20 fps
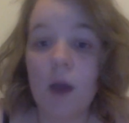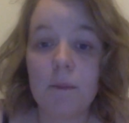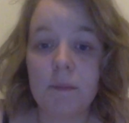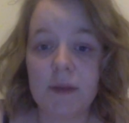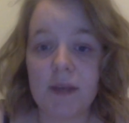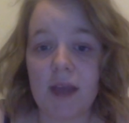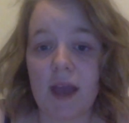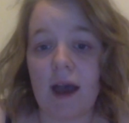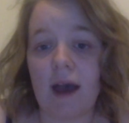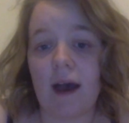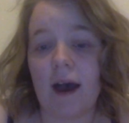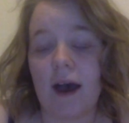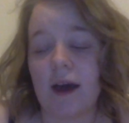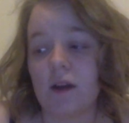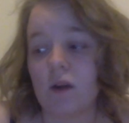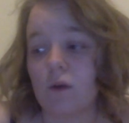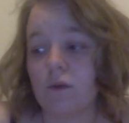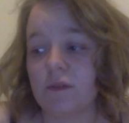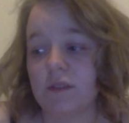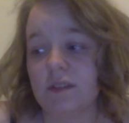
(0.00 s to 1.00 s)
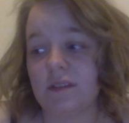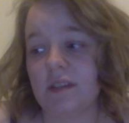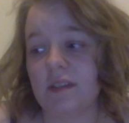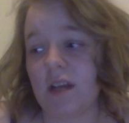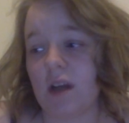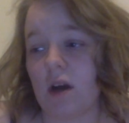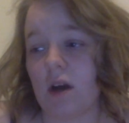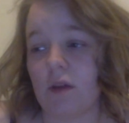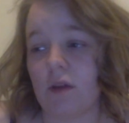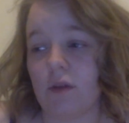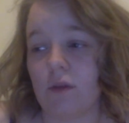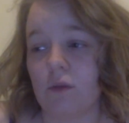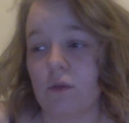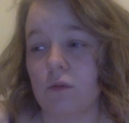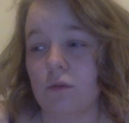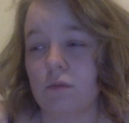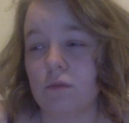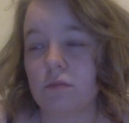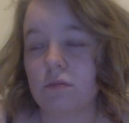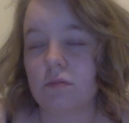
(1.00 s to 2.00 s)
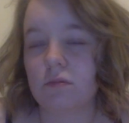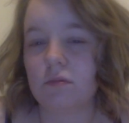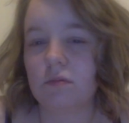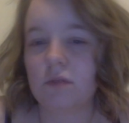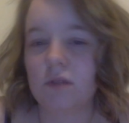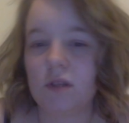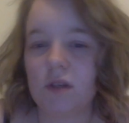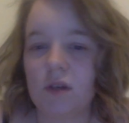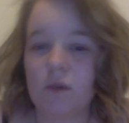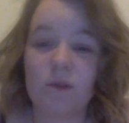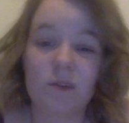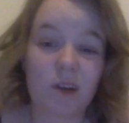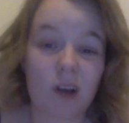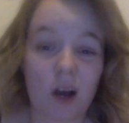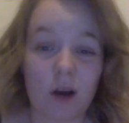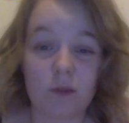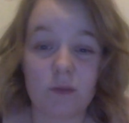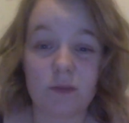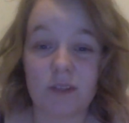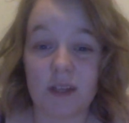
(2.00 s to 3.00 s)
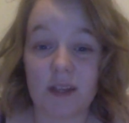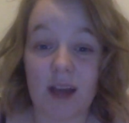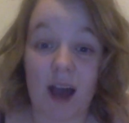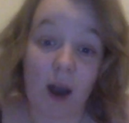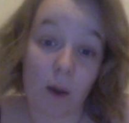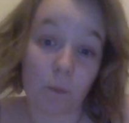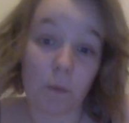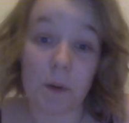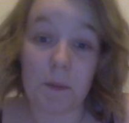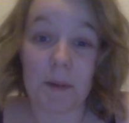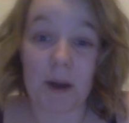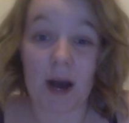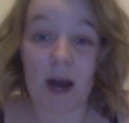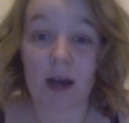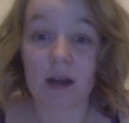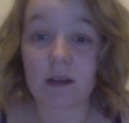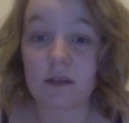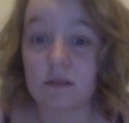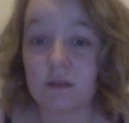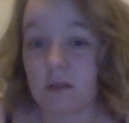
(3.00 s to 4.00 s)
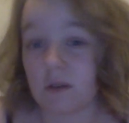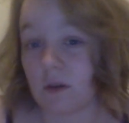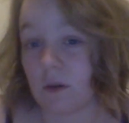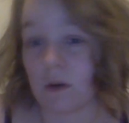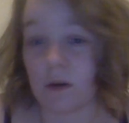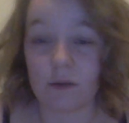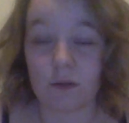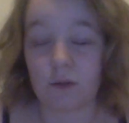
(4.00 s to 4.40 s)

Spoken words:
yeah, and obviously I thought, when Nicole said, and we're back, so I